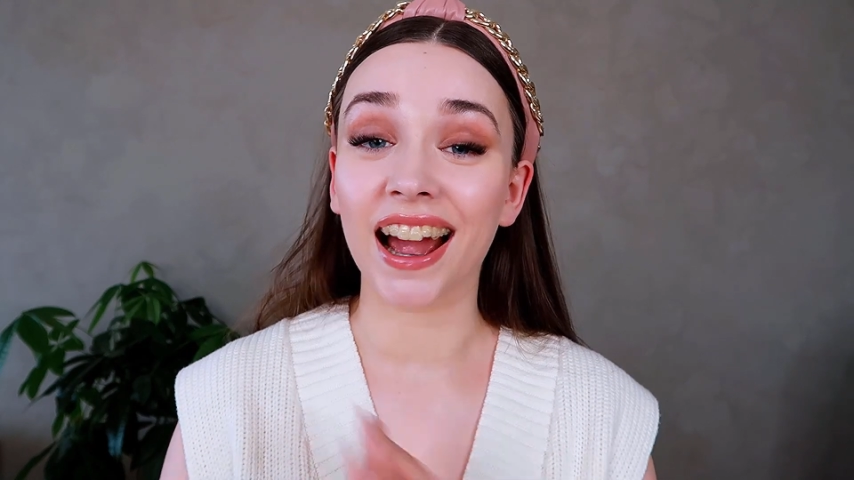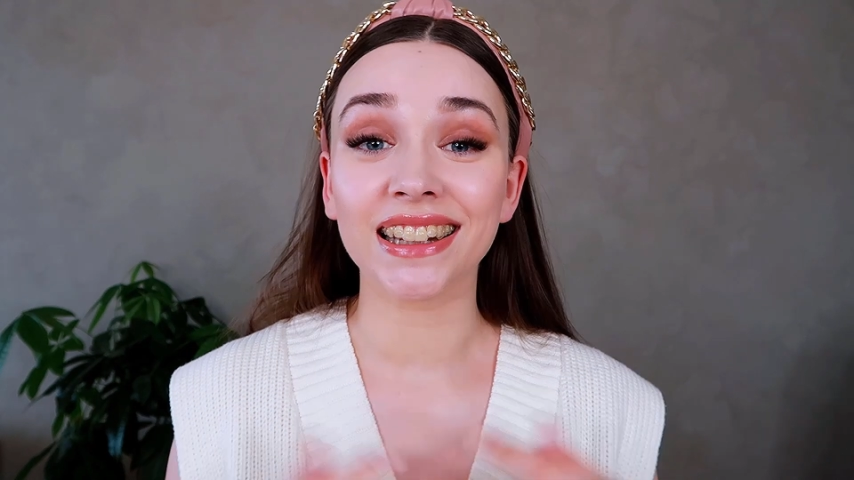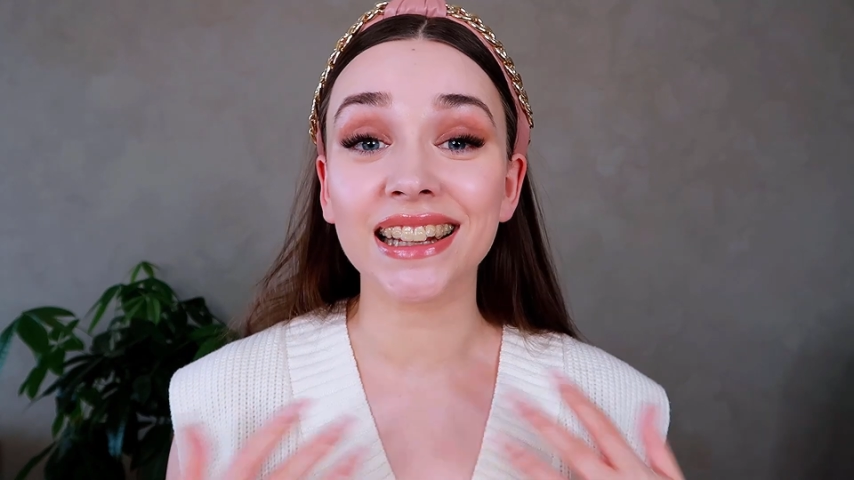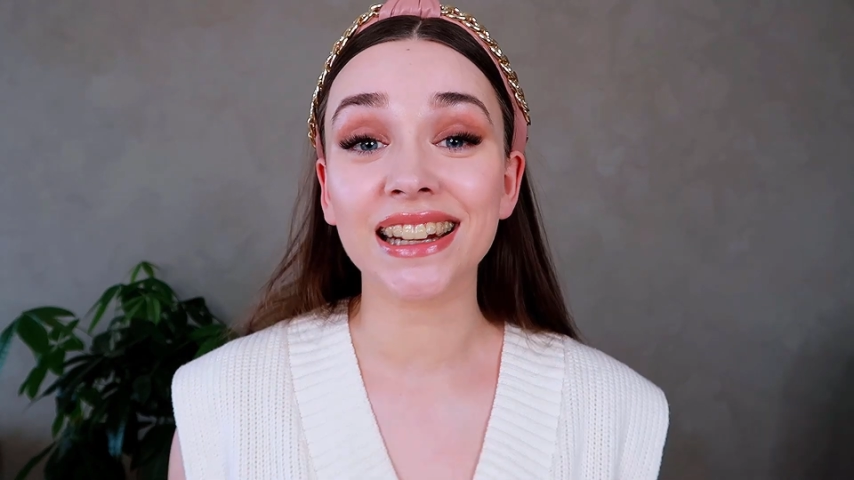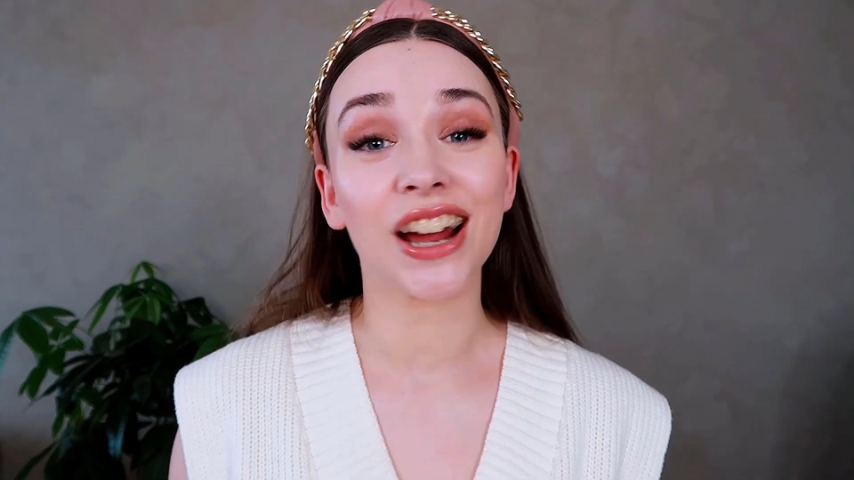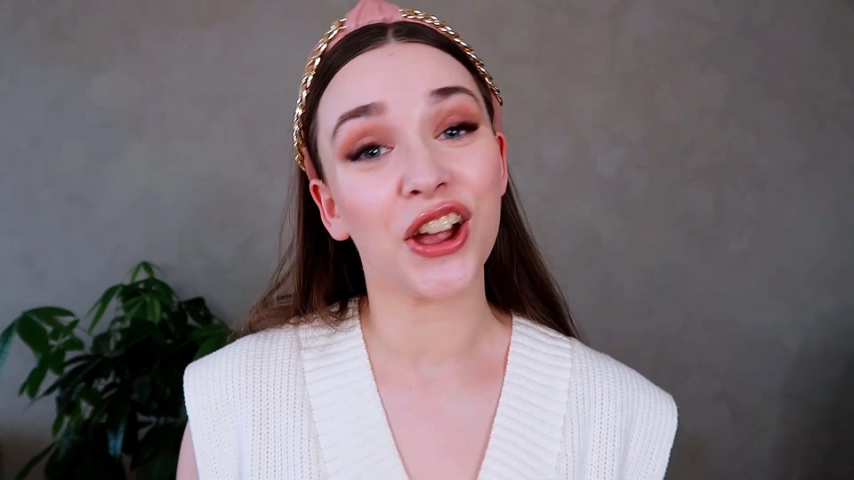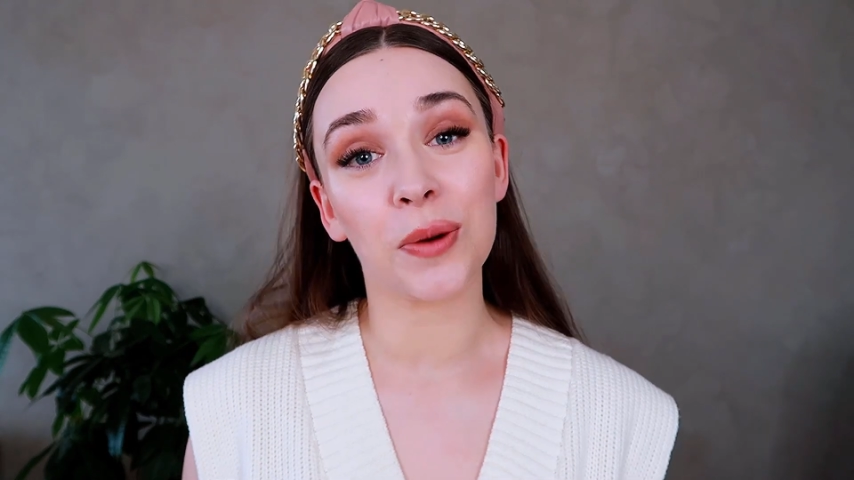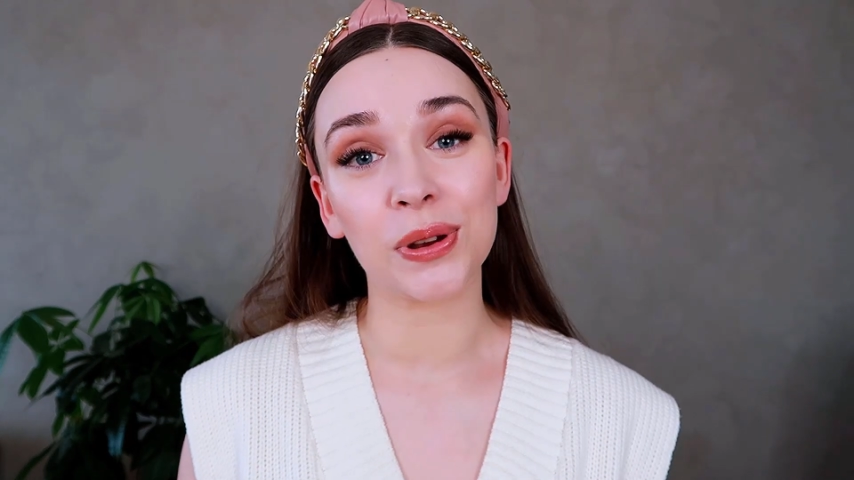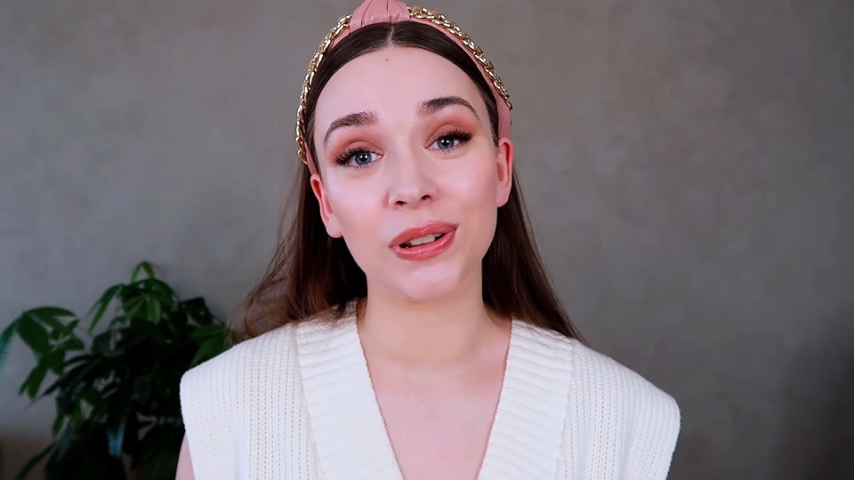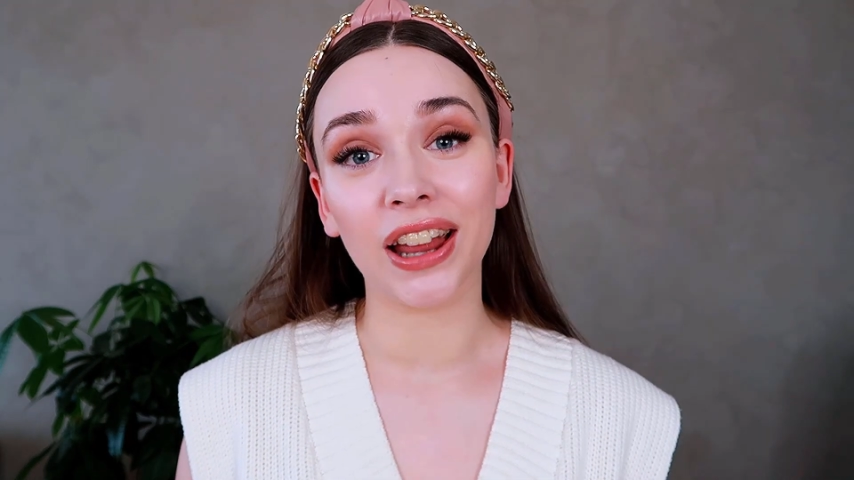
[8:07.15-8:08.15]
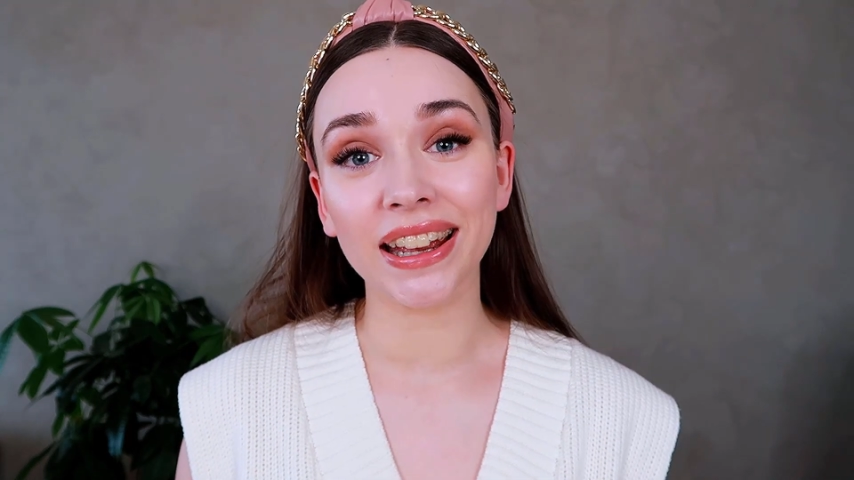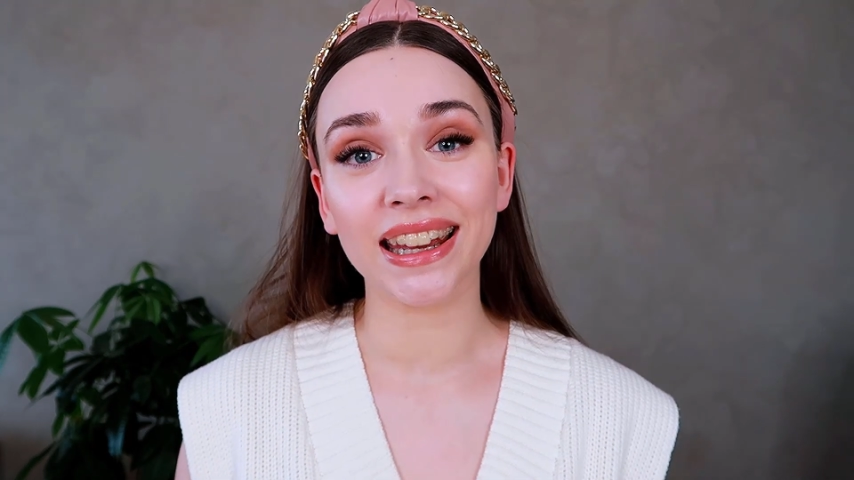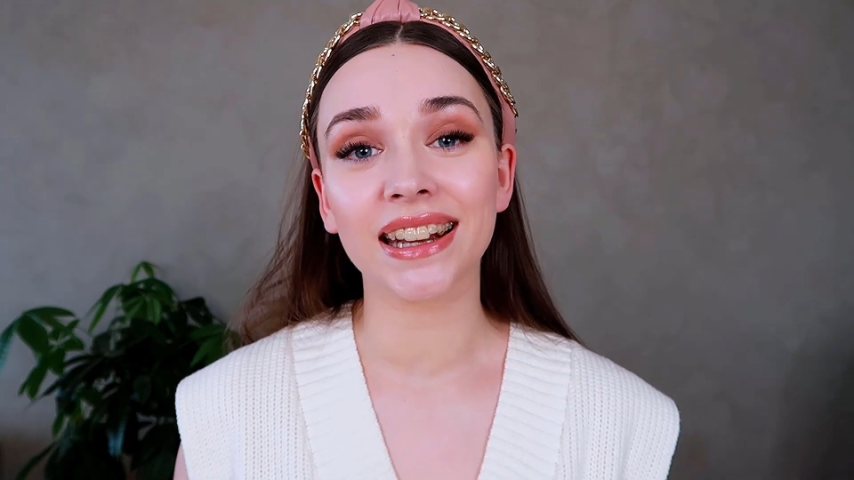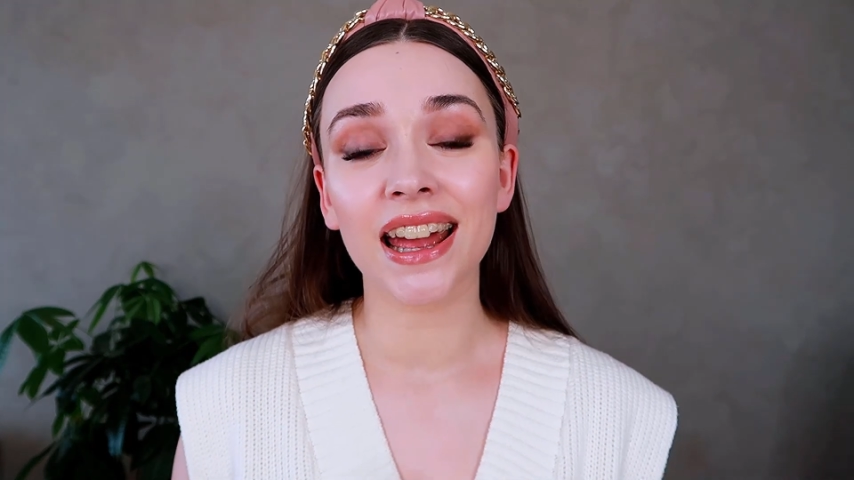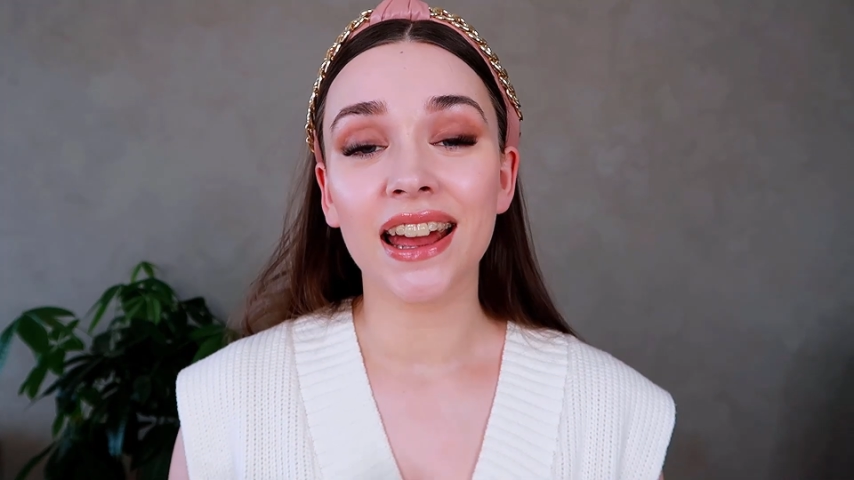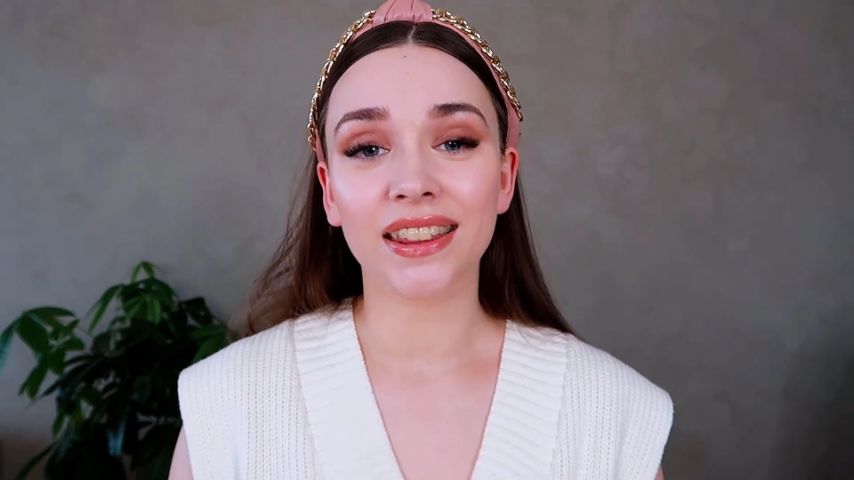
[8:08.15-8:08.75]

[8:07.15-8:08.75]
I did. I hope you like it.